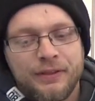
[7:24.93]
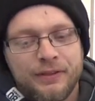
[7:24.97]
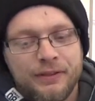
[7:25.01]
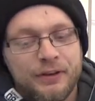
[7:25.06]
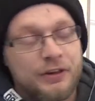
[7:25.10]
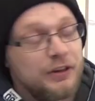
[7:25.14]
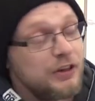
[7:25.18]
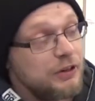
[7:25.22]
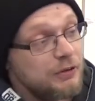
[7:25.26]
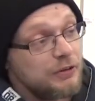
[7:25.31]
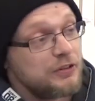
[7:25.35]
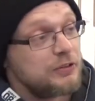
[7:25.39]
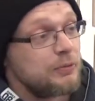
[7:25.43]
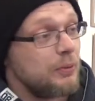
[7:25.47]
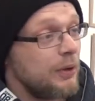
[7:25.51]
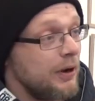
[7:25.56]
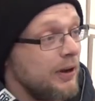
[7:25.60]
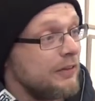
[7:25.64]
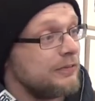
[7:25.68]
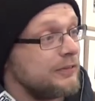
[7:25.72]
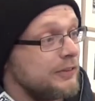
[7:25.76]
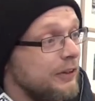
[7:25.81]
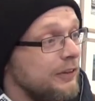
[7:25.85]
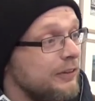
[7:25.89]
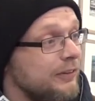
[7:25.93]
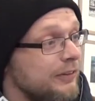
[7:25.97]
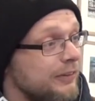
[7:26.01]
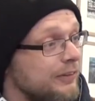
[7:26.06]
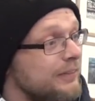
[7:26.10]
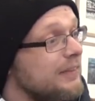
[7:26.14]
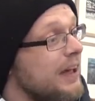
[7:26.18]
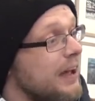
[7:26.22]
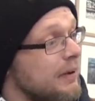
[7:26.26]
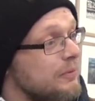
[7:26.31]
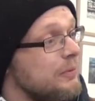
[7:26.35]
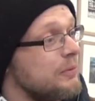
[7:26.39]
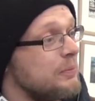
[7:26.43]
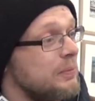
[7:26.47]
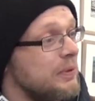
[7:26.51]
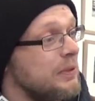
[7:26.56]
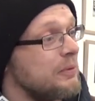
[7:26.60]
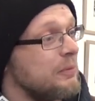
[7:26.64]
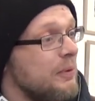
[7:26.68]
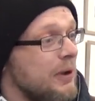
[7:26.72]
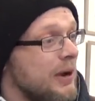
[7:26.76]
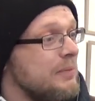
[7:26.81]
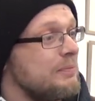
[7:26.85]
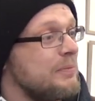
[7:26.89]
the newest one I've done, that would be
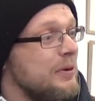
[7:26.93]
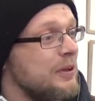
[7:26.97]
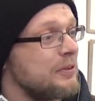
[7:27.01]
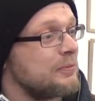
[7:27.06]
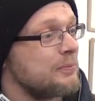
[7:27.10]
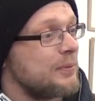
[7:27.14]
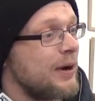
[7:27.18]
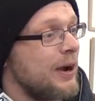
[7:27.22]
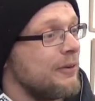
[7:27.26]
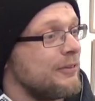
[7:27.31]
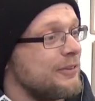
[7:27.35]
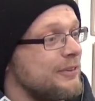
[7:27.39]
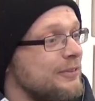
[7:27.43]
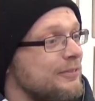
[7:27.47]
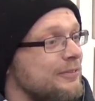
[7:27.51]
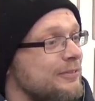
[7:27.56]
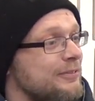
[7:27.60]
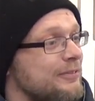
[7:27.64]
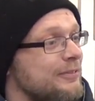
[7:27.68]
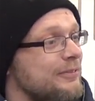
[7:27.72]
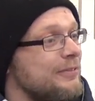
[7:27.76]
the one I'm most proud of.